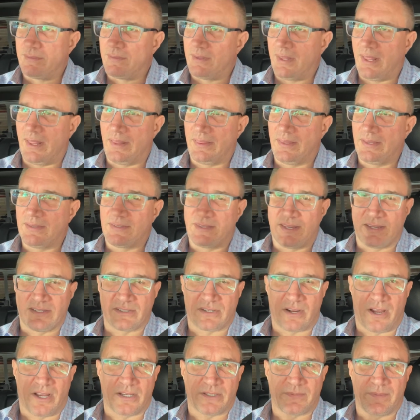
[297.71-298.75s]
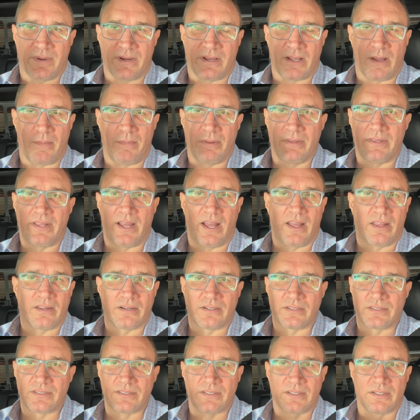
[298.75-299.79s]
Uh, these things cost me a couple
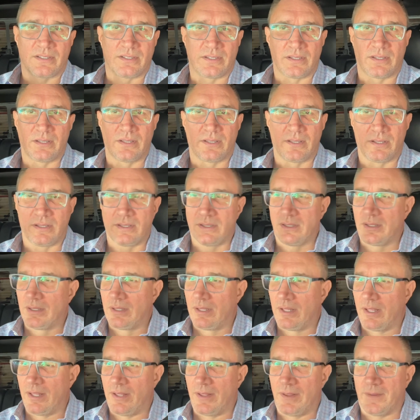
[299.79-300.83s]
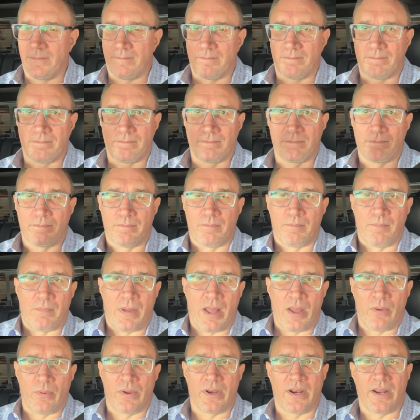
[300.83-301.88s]
dollars. Um,
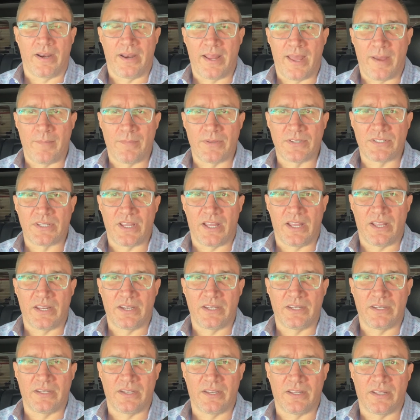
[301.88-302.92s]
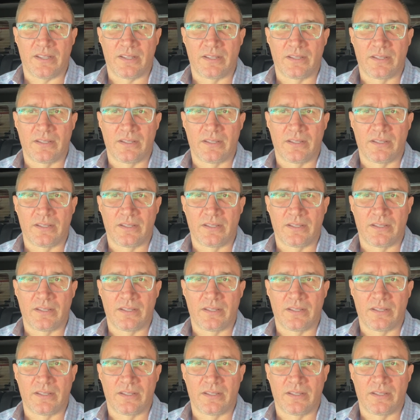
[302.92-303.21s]
buy one on Amazon and uh,